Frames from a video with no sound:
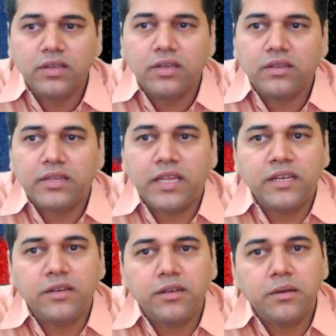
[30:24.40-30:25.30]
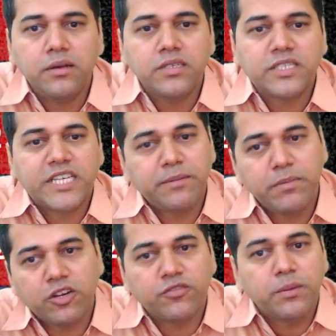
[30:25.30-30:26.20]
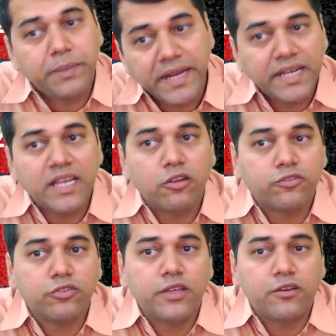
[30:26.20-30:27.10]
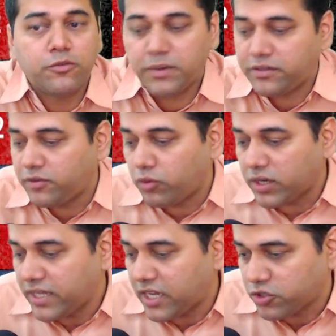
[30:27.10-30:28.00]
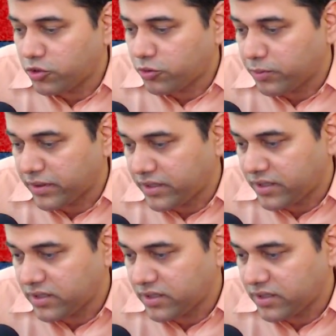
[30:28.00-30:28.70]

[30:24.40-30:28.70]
Then statement of the P&L also they are present. What they asked you to present?